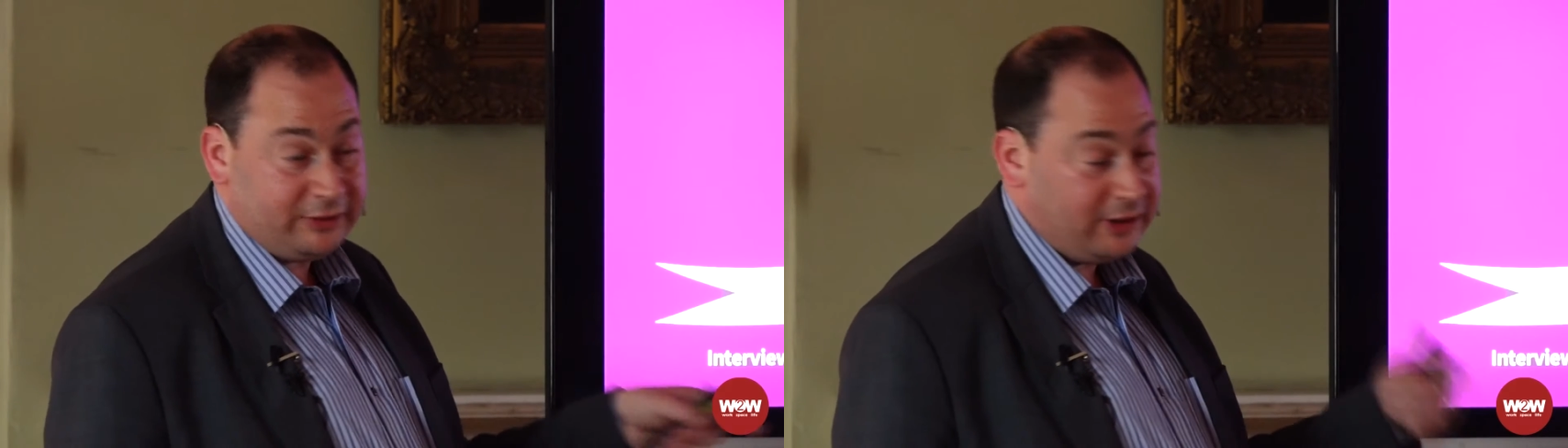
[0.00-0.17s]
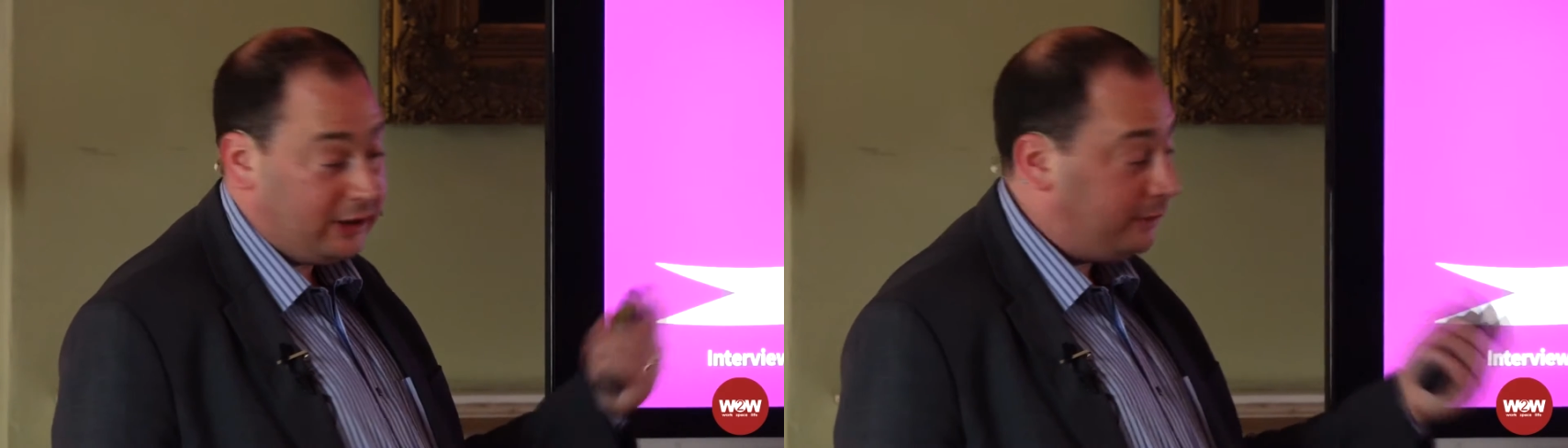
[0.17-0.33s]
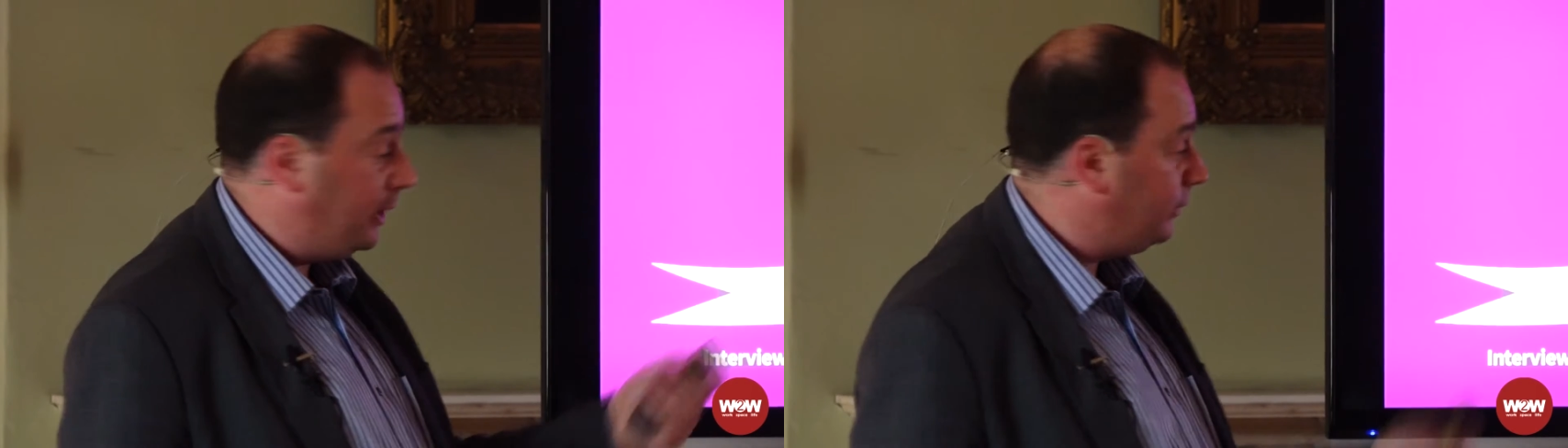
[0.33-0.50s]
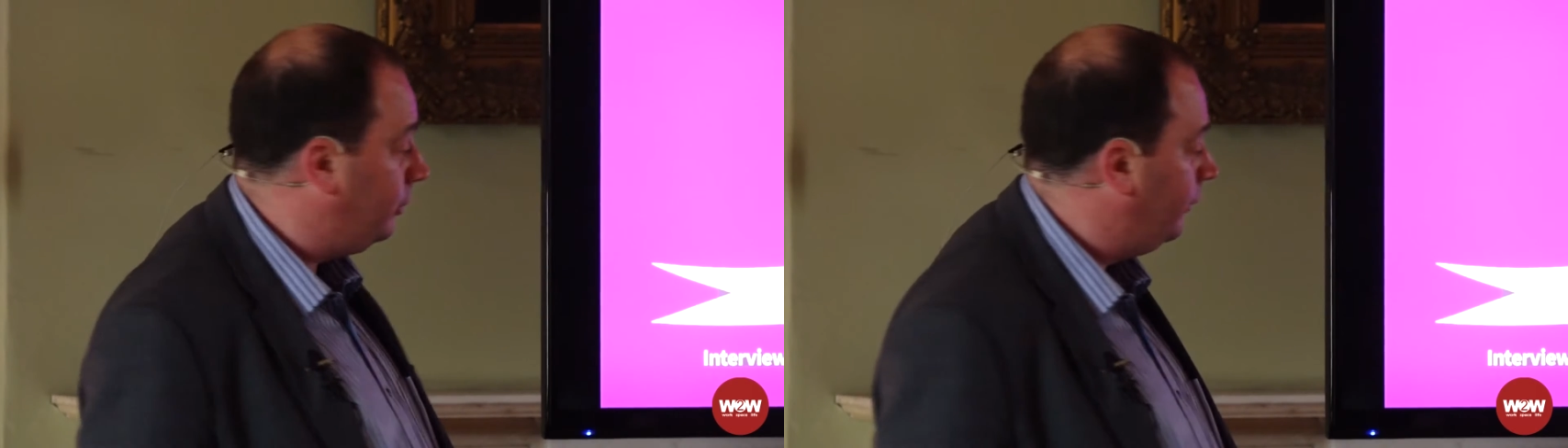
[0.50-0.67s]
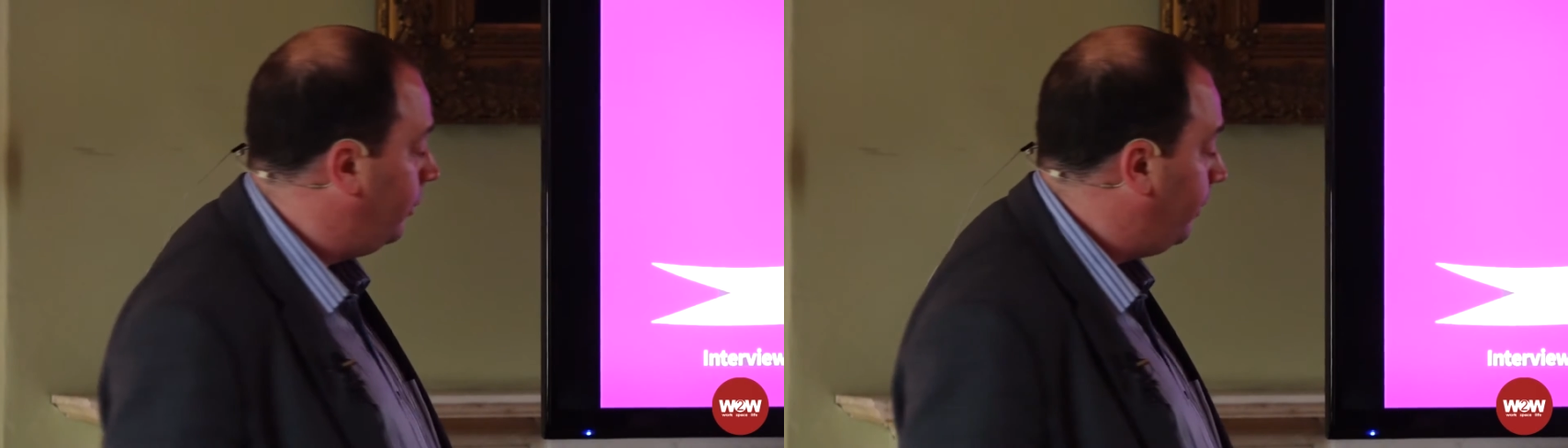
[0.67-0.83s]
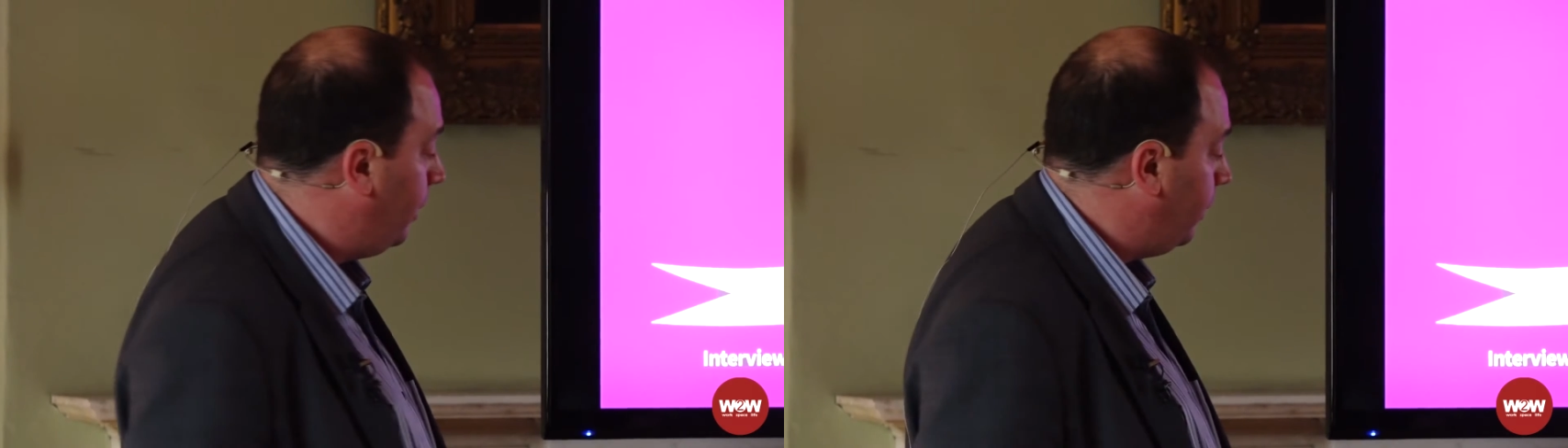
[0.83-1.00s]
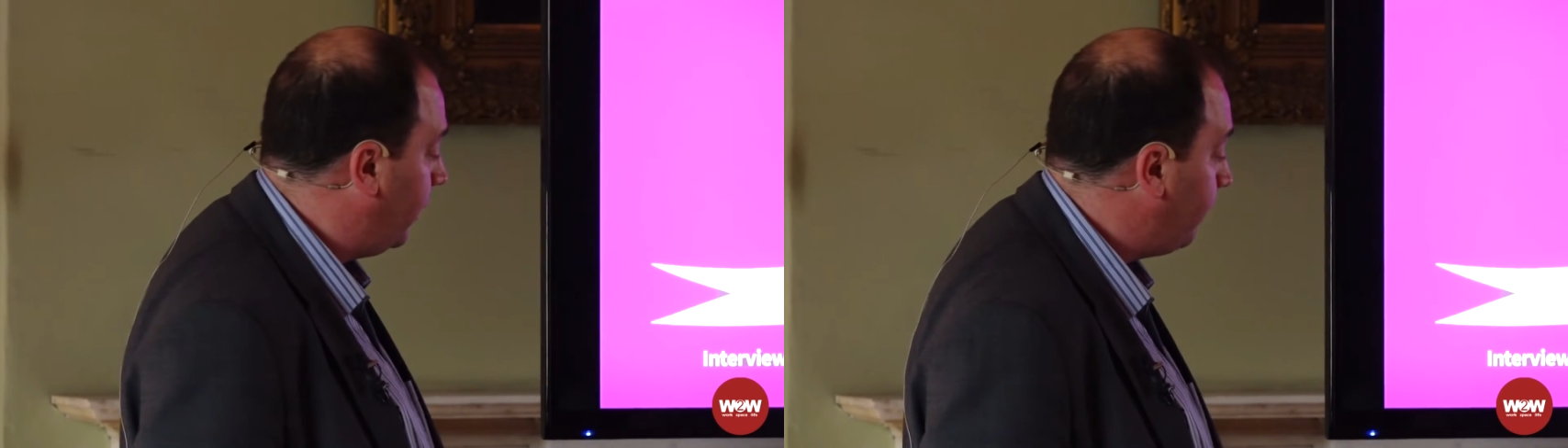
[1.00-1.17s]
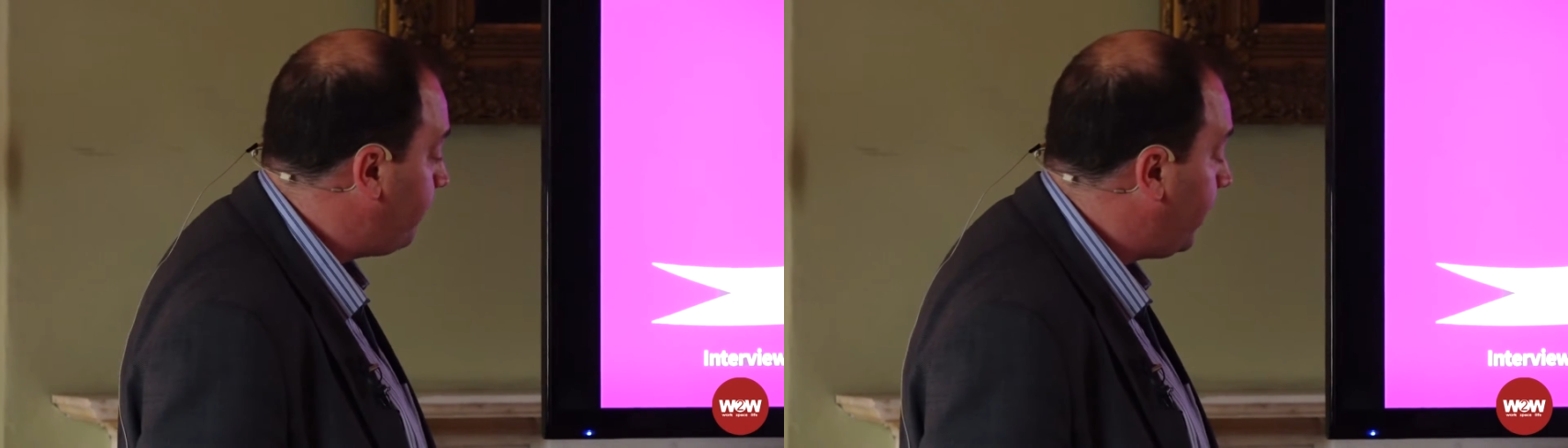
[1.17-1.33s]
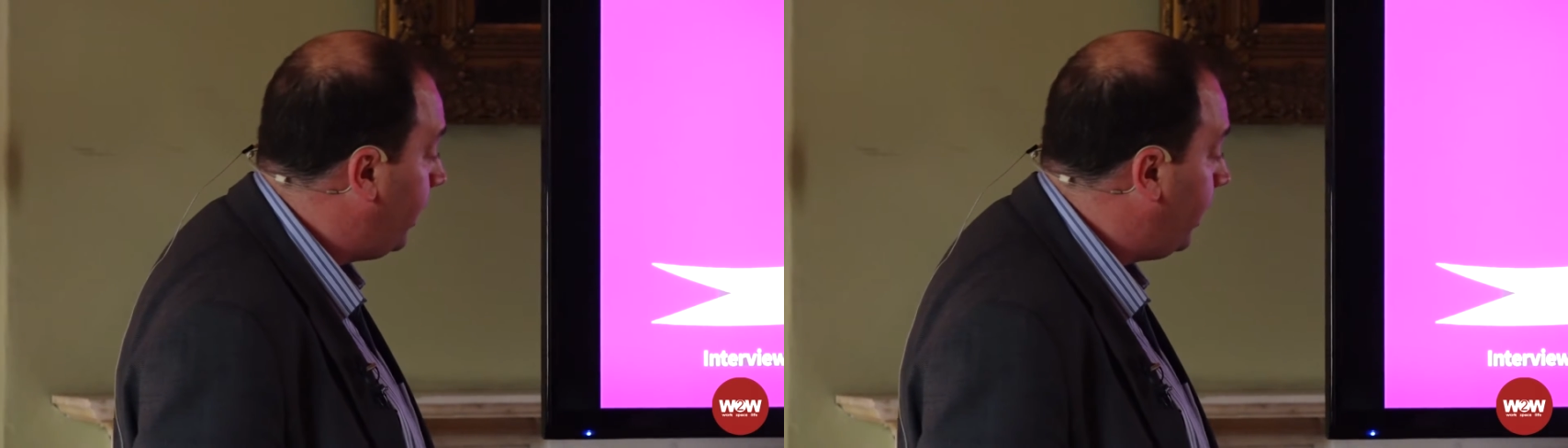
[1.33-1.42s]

to get the picture of your building.